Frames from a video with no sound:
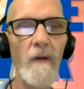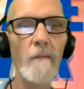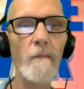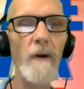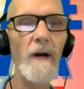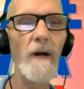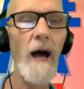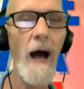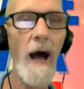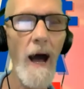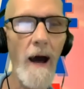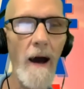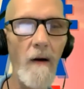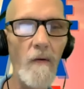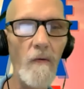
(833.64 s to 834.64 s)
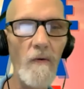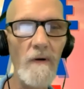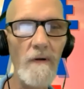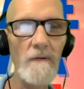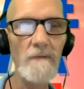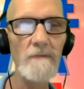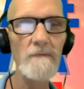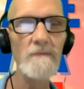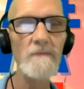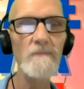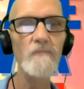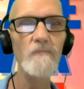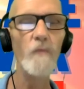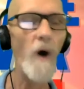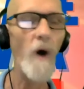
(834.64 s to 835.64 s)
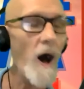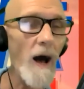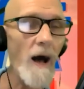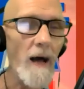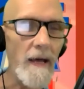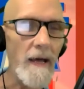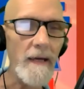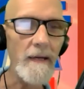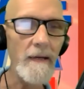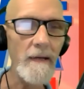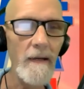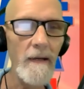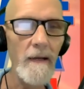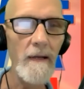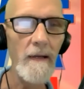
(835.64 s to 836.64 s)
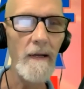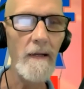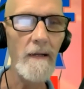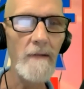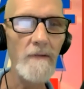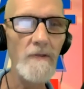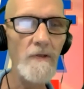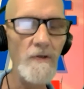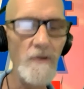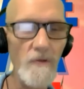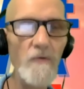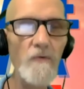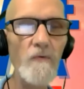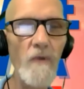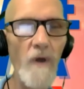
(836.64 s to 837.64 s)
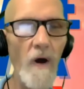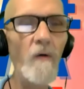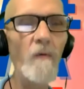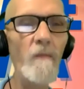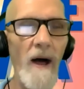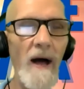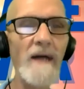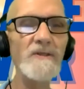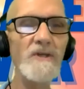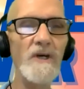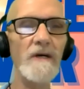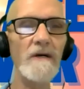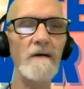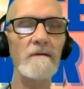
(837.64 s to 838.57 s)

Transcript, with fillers: But how? Why? Do you know magic?